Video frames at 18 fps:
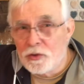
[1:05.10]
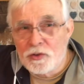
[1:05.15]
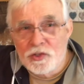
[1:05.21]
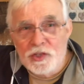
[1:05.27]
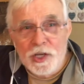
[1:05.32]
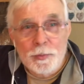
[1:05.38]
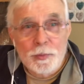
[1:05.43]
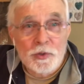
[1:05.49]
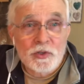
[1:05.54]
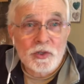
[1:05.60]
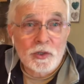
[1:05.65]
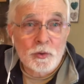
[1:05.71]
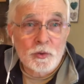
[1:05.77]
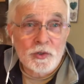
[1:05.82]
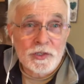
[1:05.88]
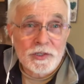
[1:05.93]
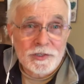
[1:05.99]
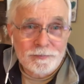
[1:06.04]
cheaper
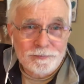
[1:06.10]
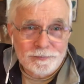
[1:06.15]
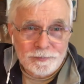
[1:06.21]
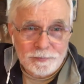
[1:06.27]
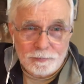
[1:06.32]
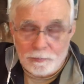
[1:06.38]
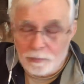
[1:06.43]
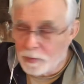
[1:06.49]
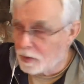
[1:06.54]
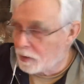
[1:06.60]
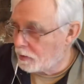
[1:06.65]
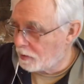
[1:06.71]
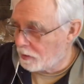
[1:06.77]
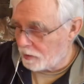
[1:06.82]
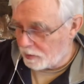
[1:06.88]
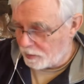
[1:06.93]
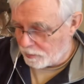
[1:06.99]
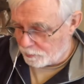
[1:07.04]
solutions,
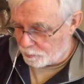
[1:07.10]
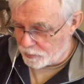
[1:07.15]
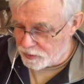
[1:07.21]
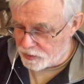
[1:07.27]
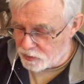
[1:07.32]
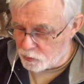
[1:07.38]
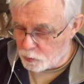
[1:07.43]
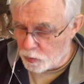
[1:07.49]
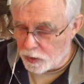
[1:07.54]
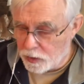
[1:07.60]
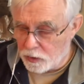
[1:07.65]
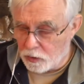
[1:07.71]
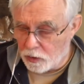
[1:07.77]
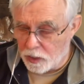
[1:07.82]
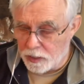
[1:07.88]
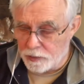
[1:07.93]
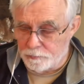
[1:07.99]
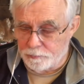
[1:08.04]
but this is what I
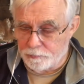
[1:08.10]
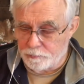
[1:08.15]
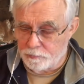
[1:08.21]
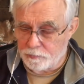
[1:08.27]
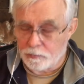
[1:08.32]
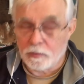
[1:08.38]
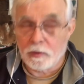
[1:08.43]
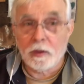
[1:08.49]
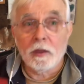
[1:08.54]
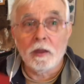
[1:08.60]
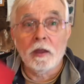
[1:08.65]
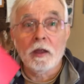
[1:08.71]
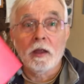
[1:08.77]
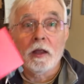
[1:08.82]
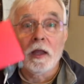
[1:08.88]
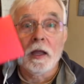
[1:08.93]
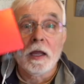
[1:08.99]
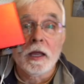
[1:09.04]
got.
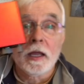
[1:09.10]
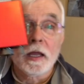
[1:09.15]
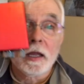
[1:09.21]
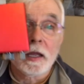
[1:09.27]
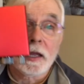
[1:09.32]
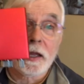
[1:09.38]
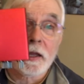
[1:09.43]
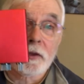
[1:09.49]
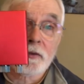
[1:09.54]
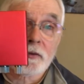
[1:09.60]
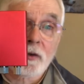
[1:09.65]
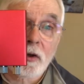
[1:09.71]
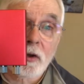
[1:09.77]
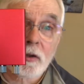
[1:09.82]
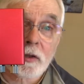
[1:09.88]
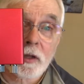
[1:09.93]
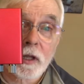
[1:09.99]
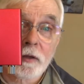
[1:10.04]
It's
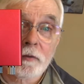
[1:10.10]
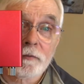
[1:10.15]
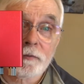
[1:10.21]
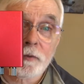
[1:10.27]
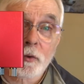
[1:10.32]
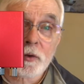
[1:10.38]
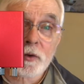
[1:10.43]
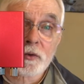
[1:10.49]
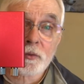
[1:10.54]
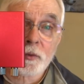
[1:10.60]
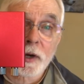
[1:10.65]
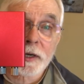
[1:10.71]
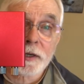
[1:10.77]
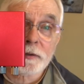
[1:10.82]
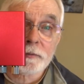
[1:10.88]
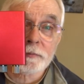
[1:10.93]
called a Focusrite,